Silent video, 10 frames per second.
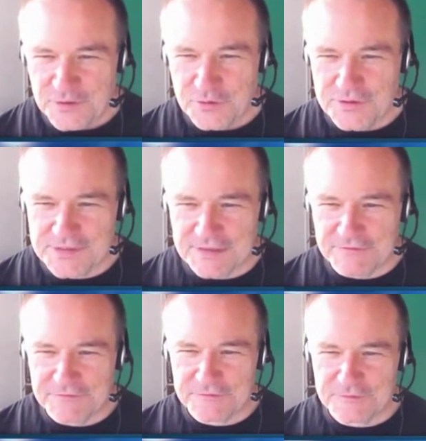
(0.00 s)
Good
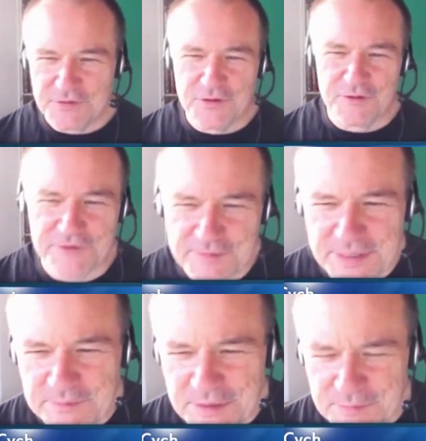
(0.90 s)
stuff. Not very
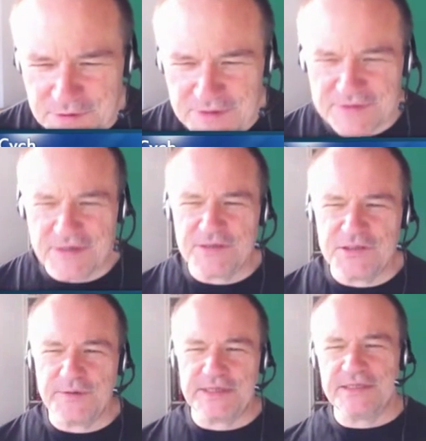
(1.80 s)
many people are
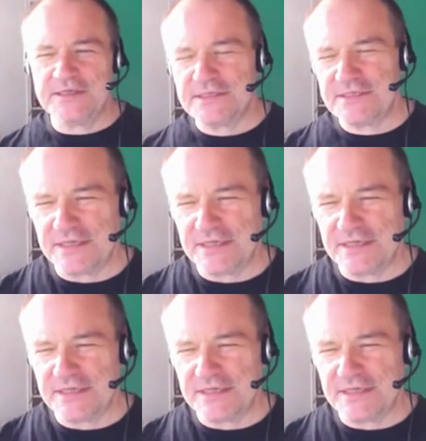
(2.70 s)
doing this.